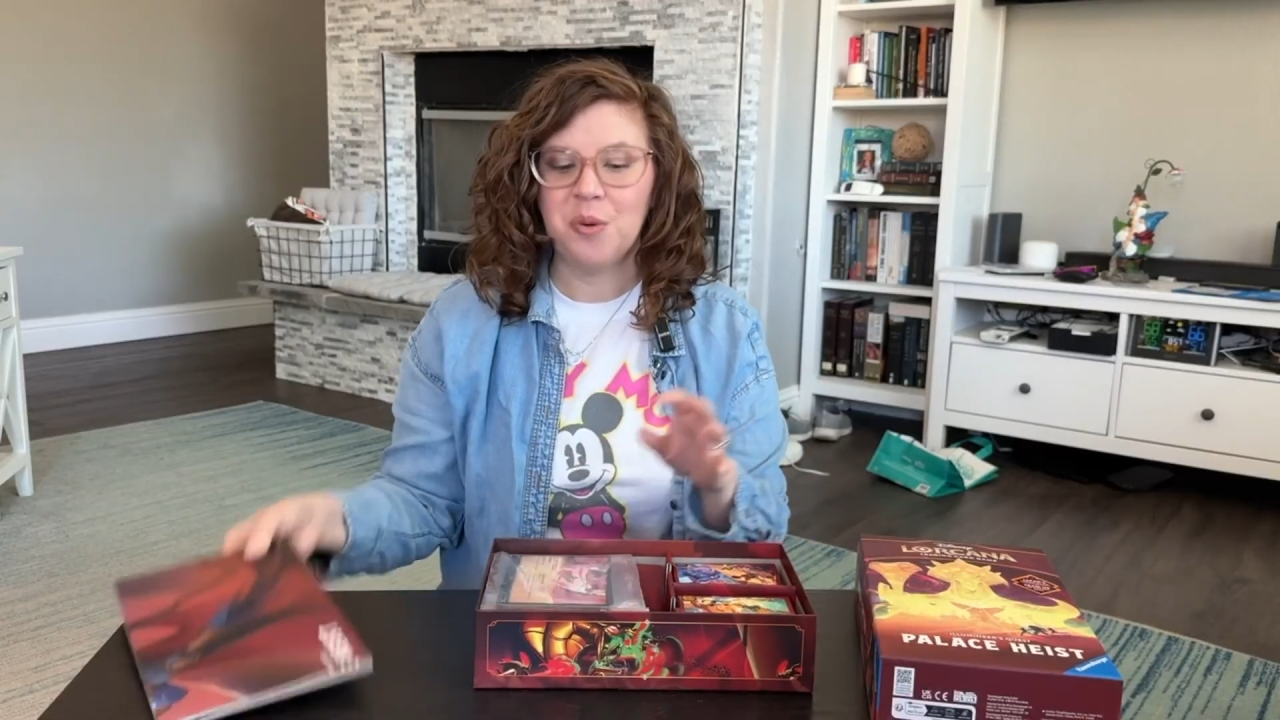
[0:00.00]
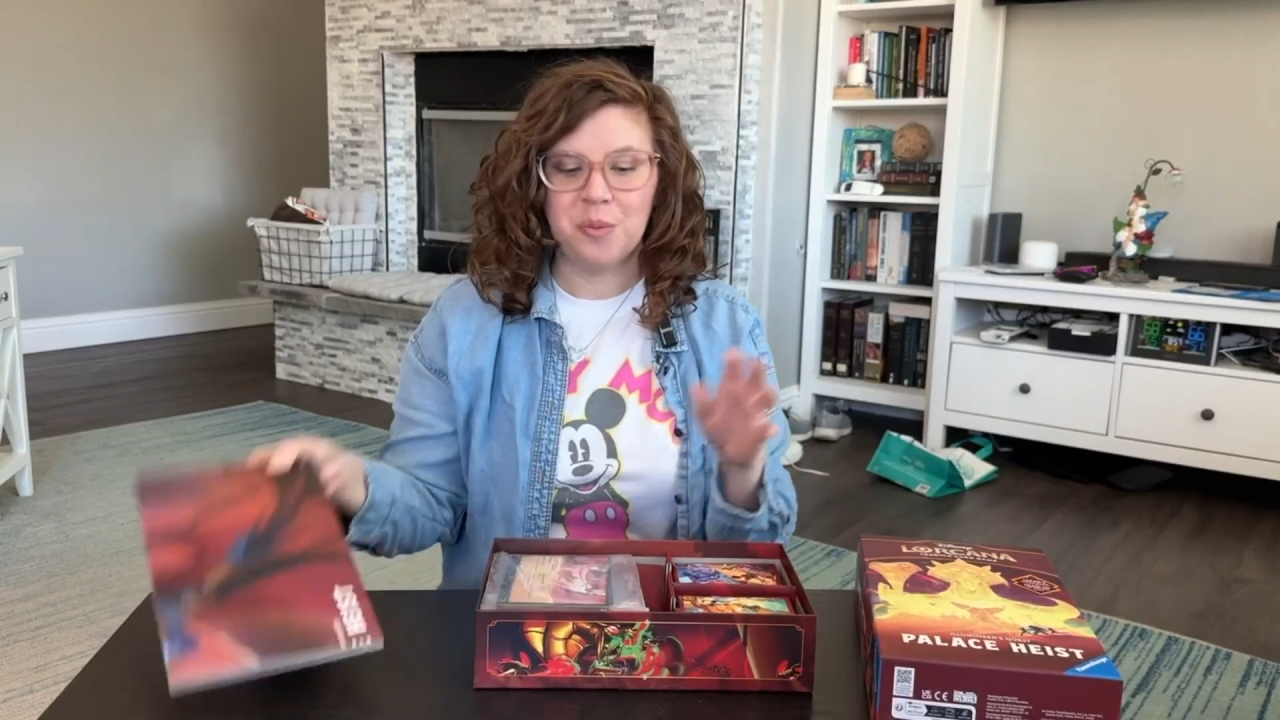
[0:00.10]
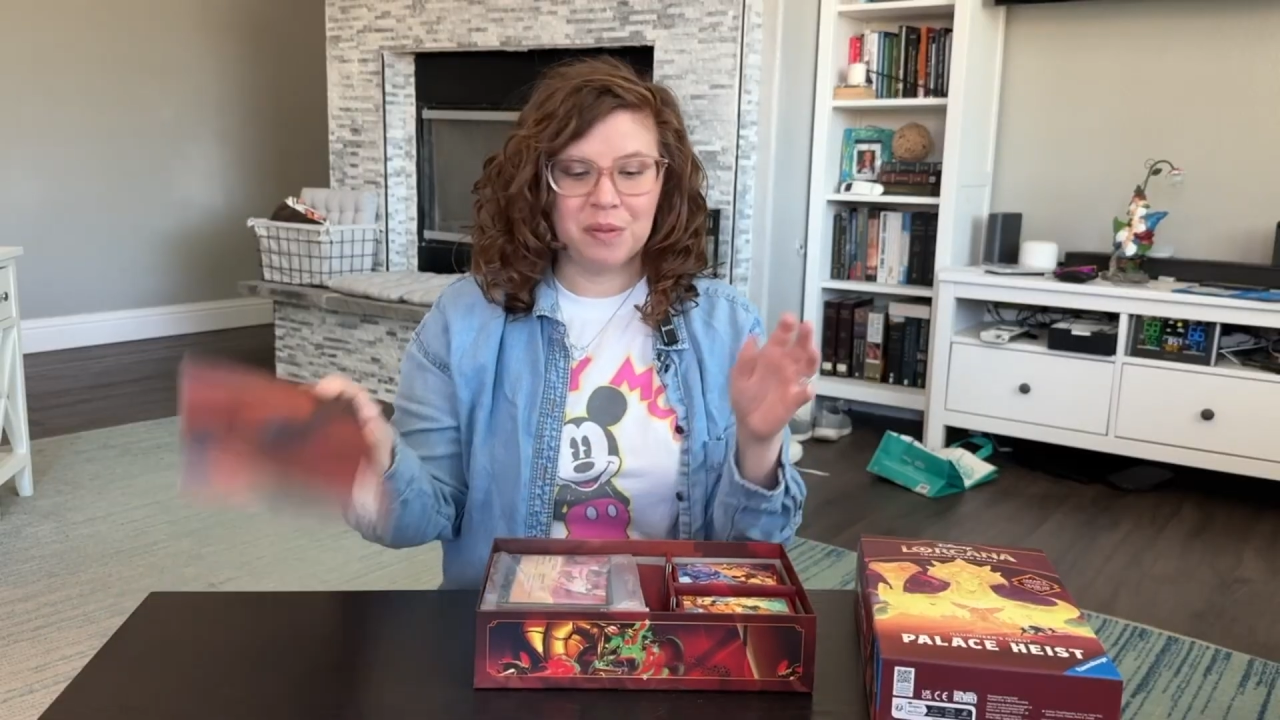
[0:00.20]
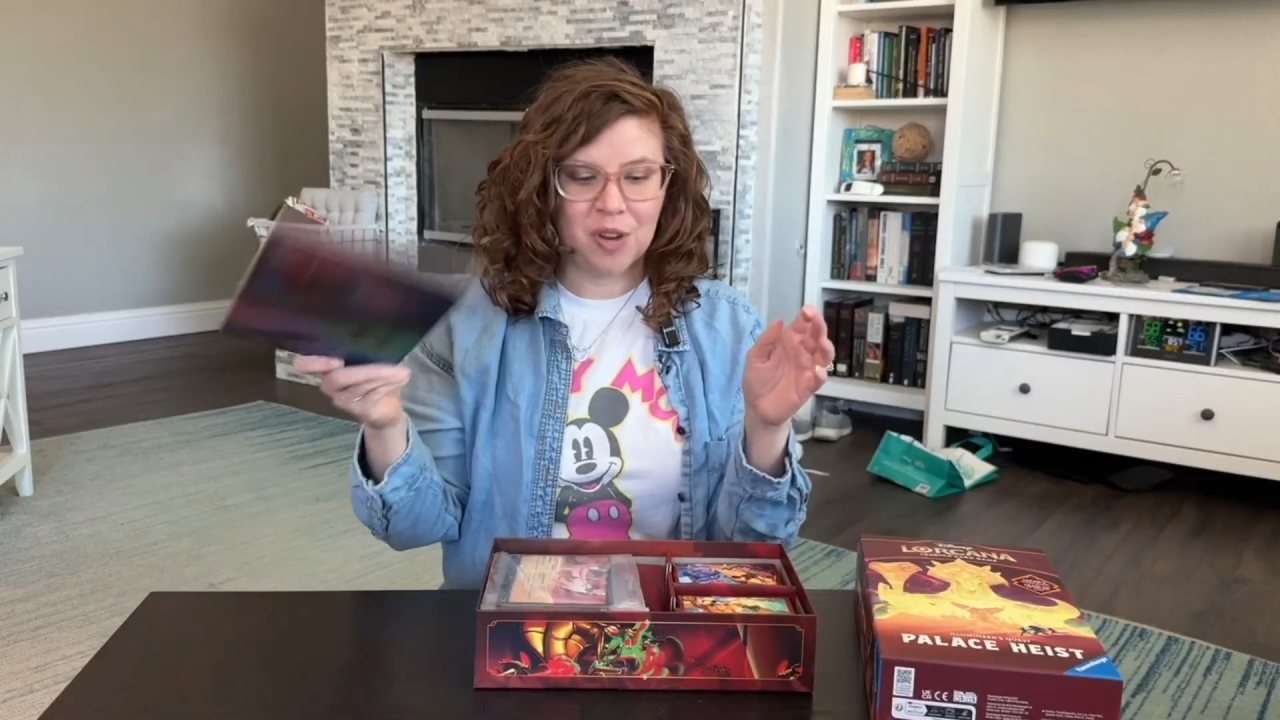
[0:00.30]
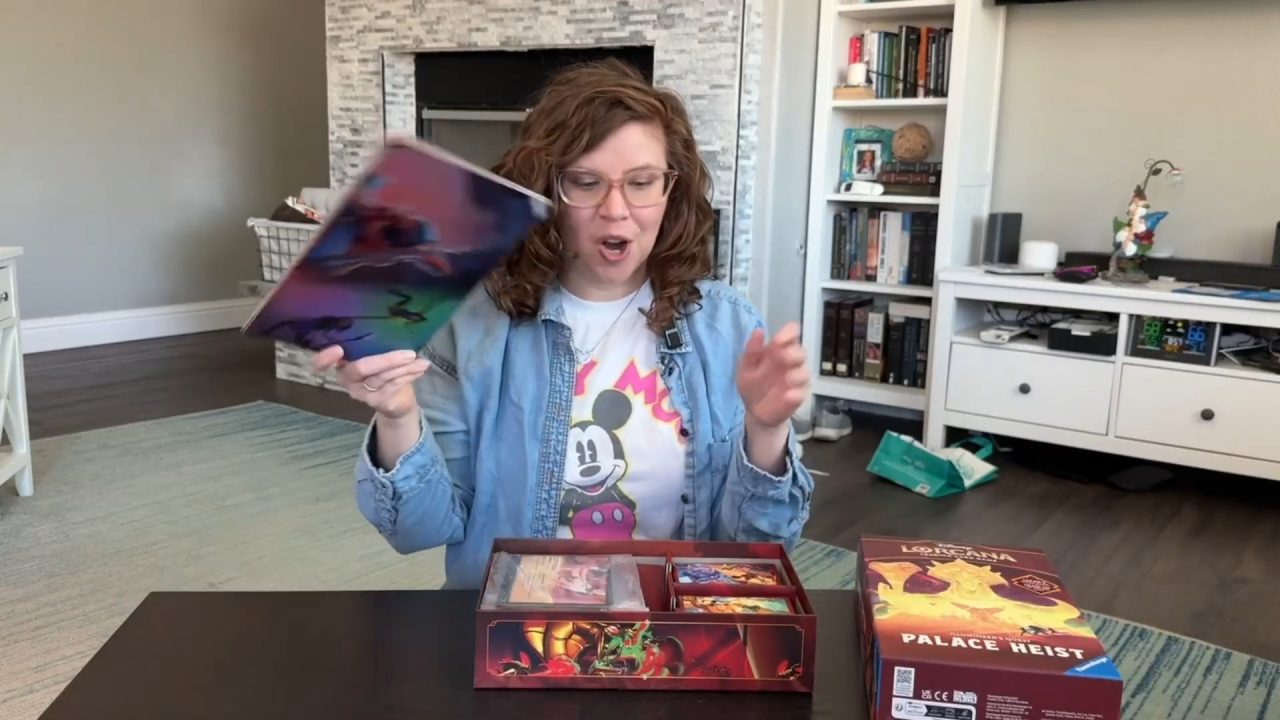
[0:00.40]

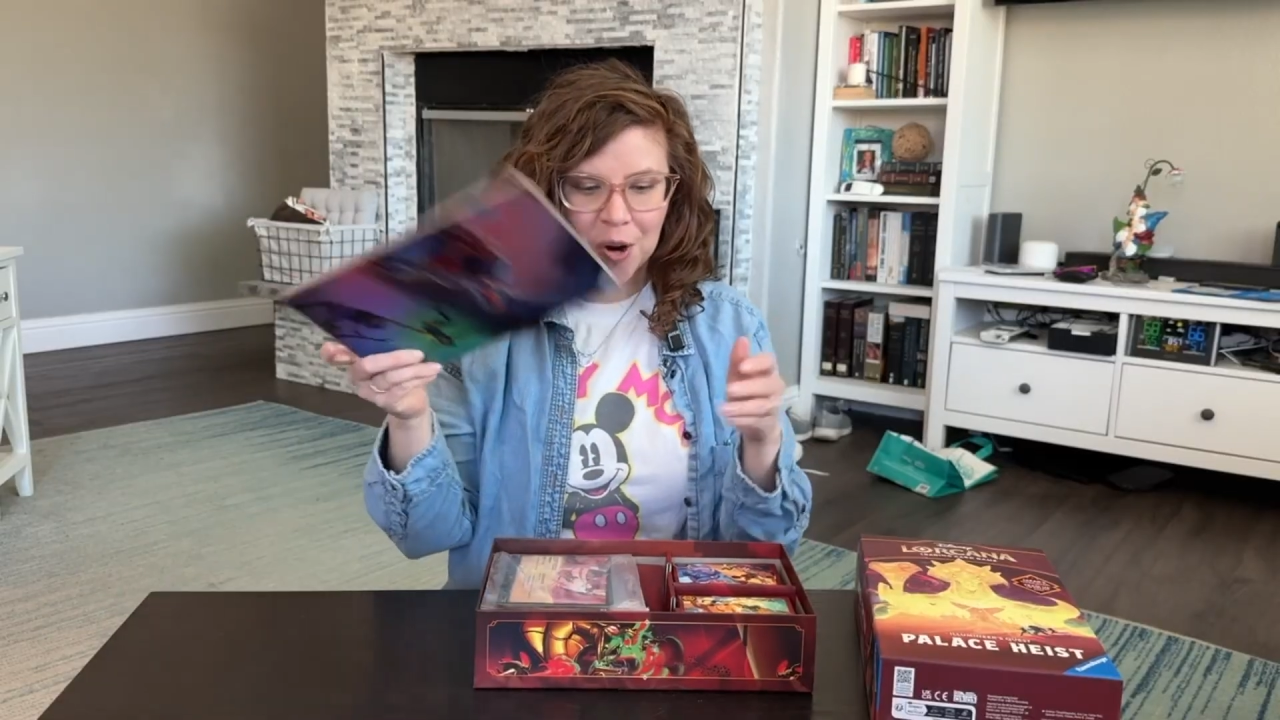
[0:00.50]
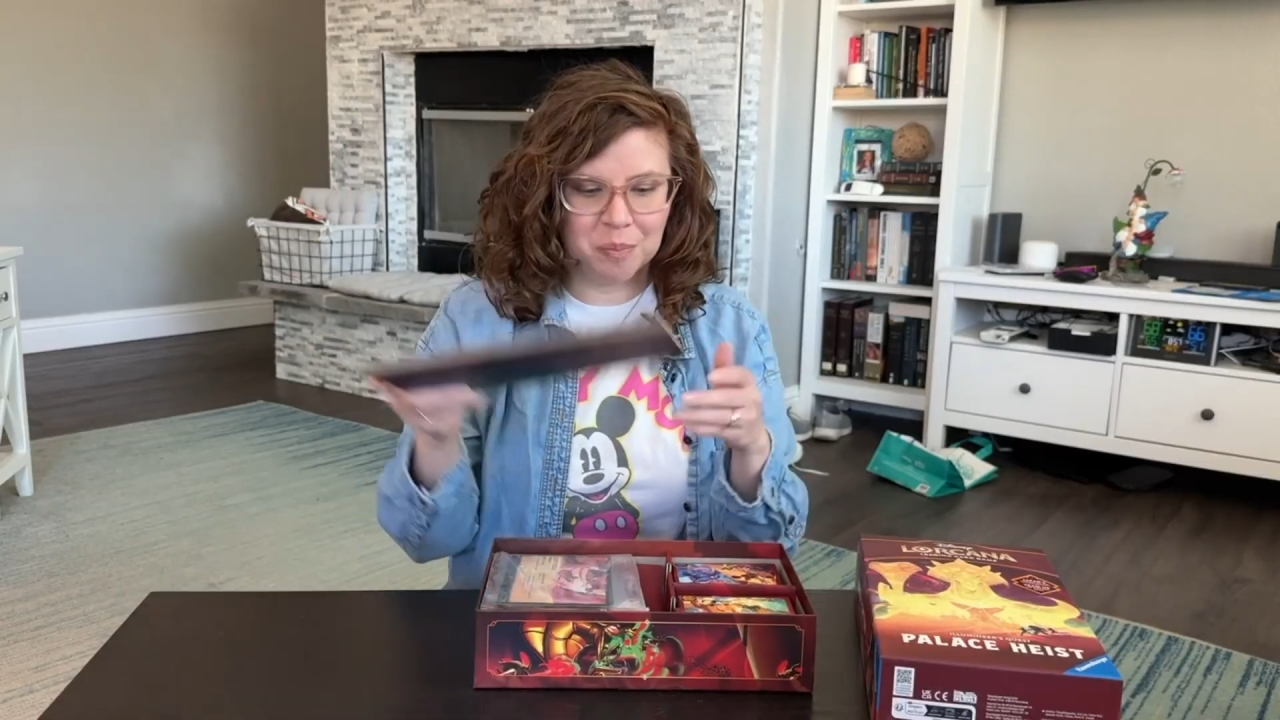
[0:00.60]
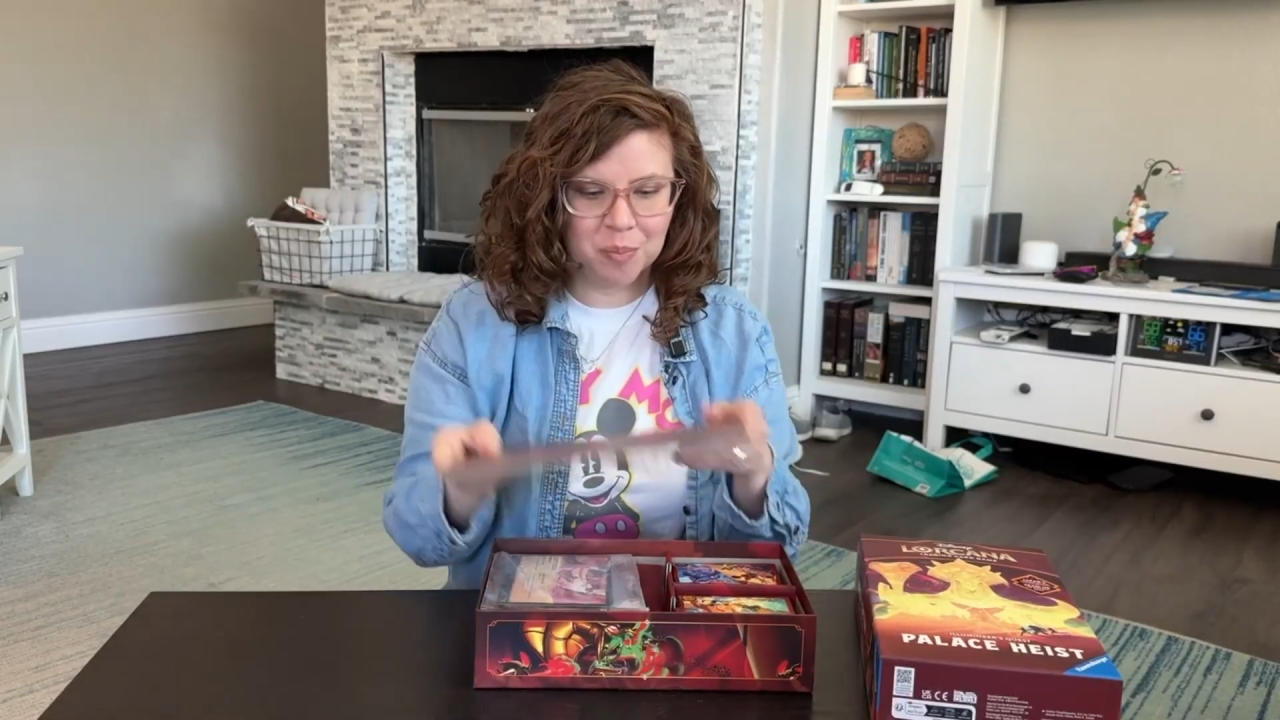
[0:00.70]
We've got our